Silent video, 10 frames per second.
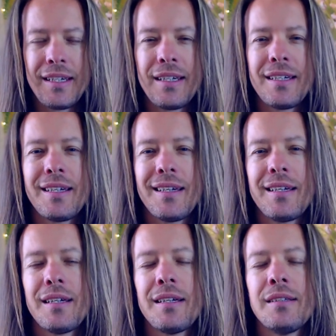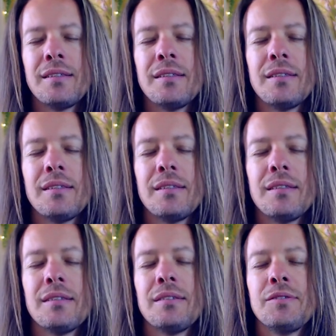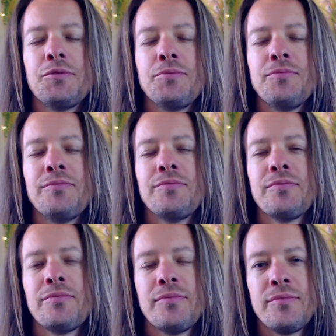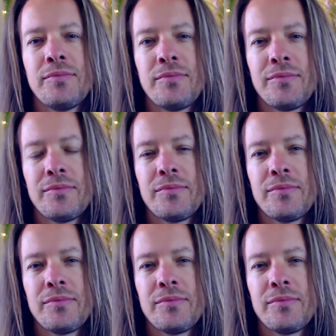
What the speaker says: Nobody speaks.